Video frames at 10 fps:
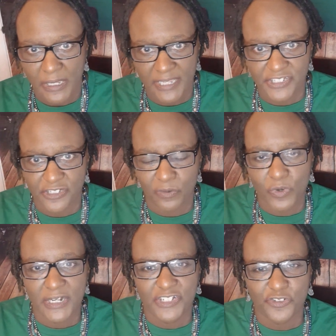and
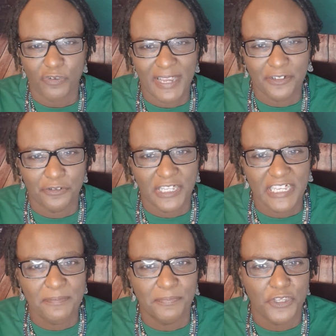someone is trying to
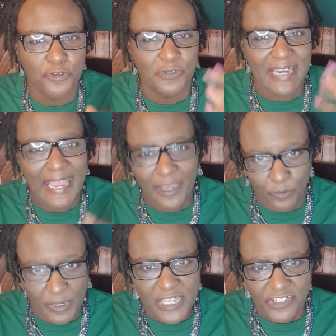keep you
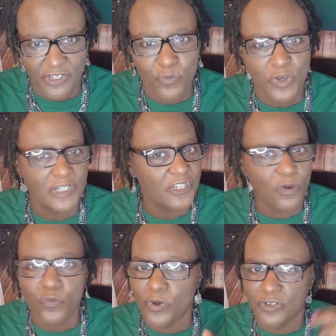down someone
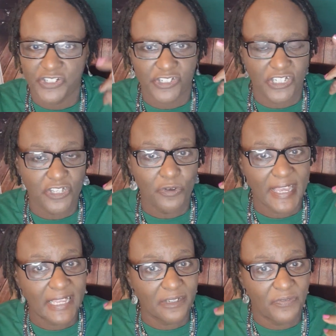don't want to see you
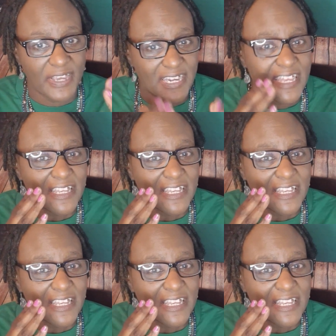elevated